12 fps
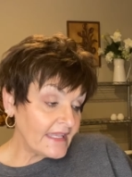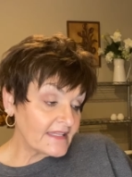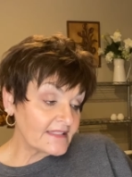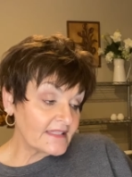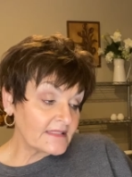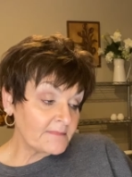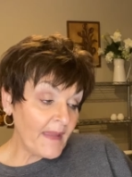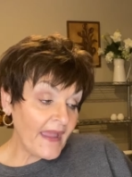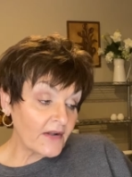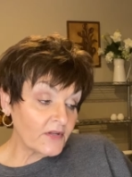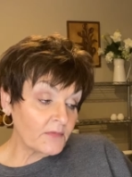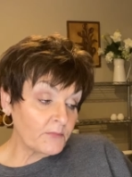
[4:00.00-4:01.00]
says
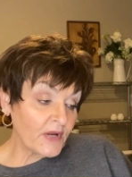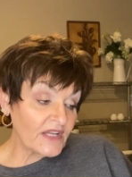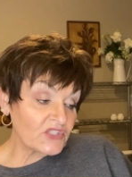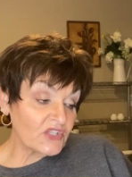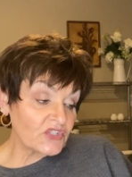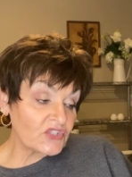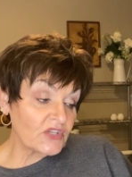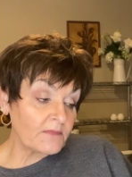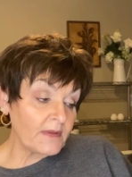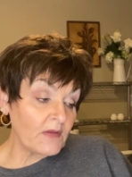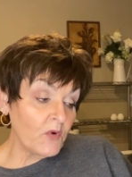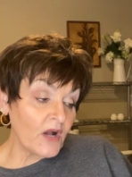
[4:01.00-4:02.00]
powder brushes should
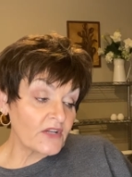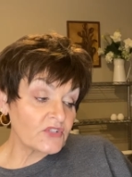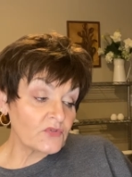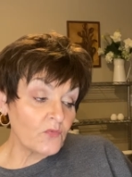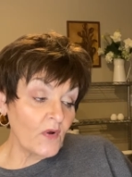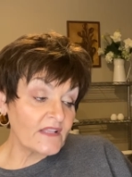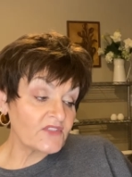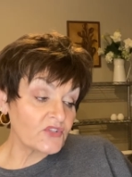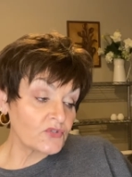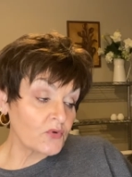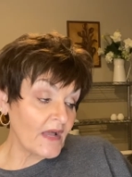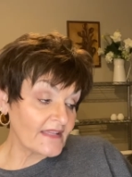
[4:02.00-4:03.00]
be washed once or
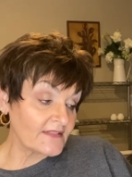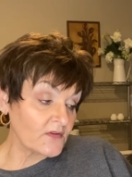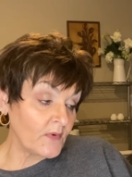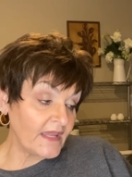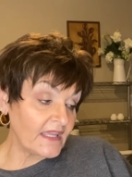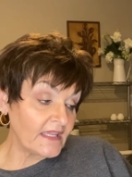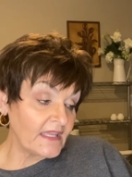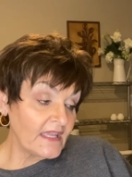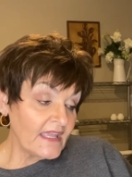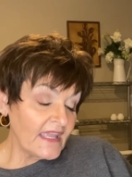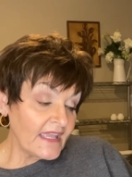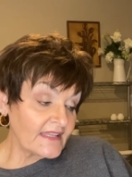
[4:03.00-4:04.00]
twice a week.
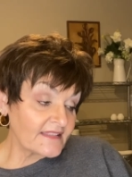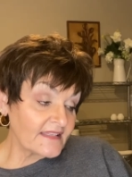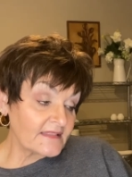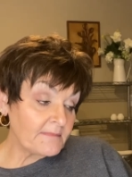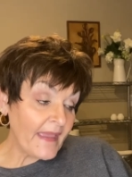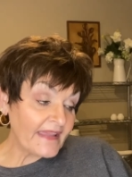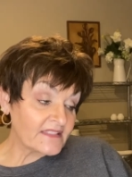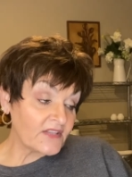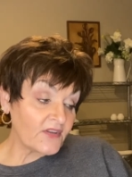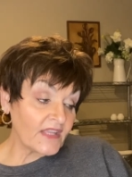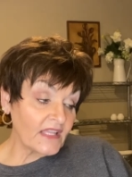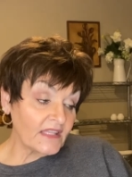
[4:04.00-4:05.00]
It says
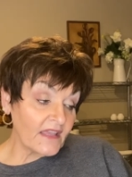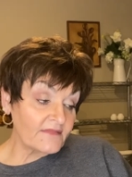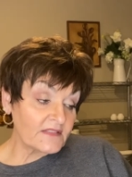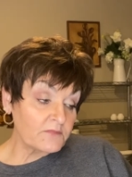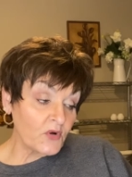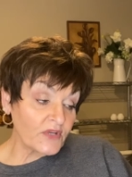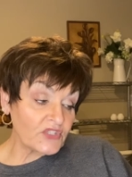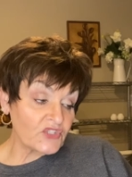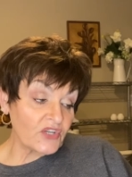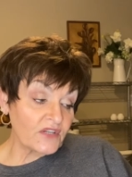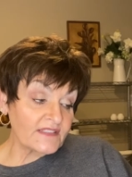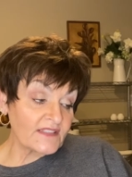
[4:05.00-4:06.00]
bacteria loves
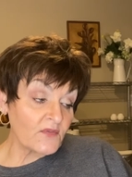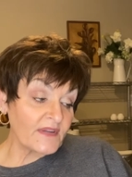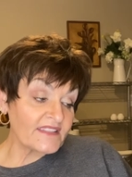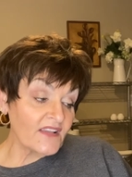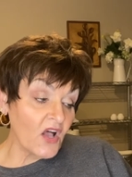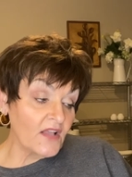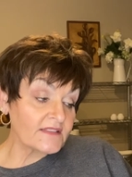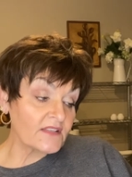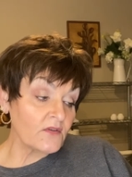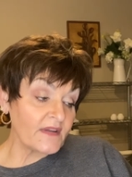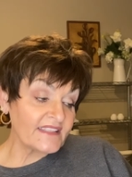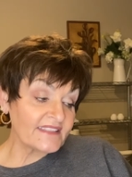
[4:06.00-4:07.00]
moisture, so it's
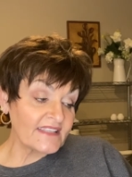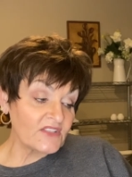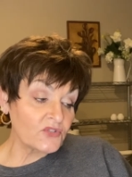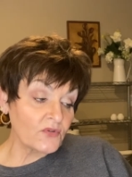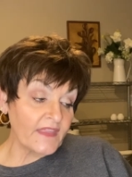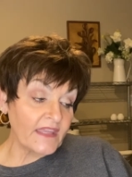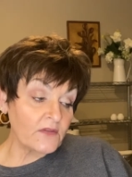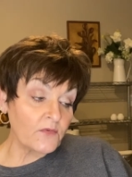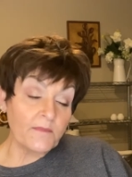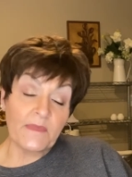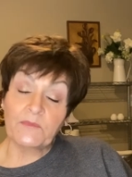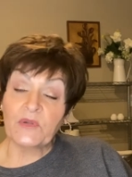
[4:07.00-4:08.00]
also essential that you
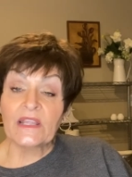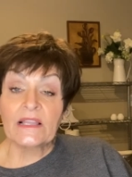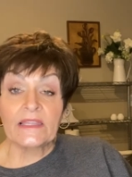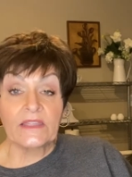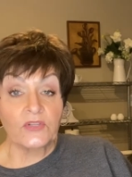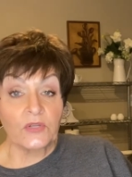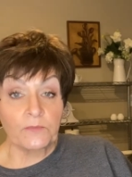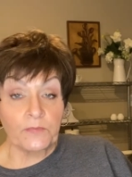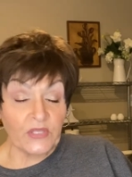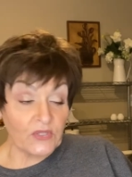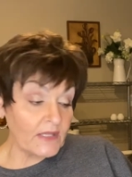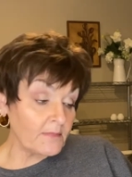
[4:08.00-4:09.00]
remember to clean your
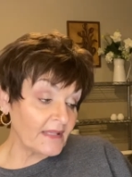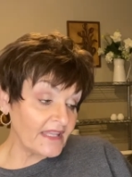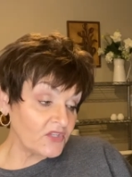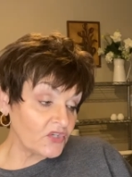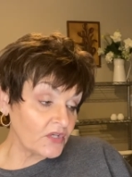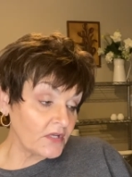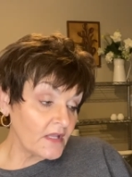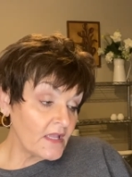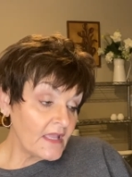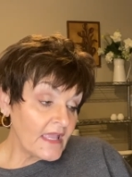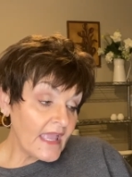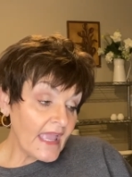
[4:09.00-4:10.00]
beauty blender
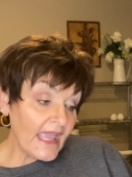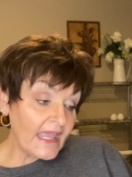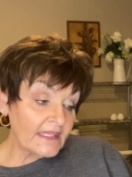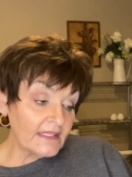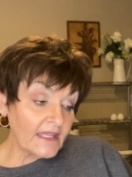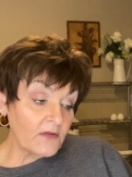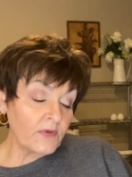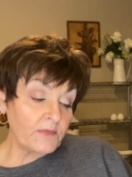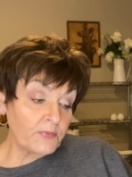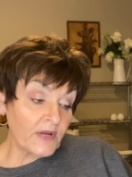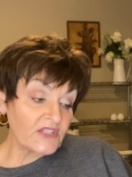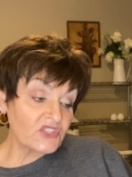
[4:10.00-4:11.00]
and liquid
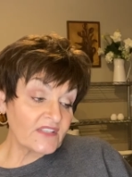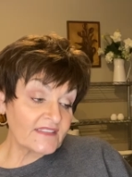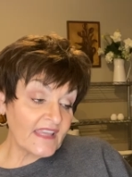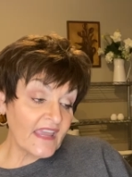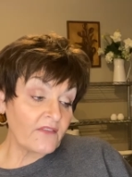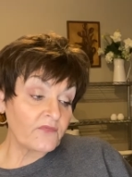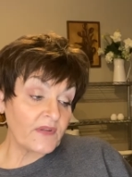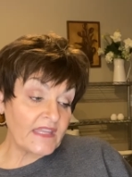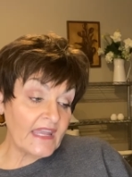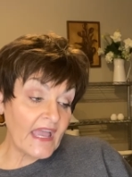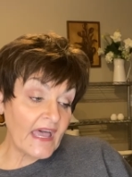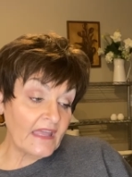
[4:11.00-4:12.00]
brushes every
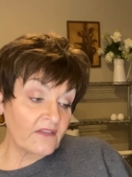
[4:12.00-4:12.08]
night.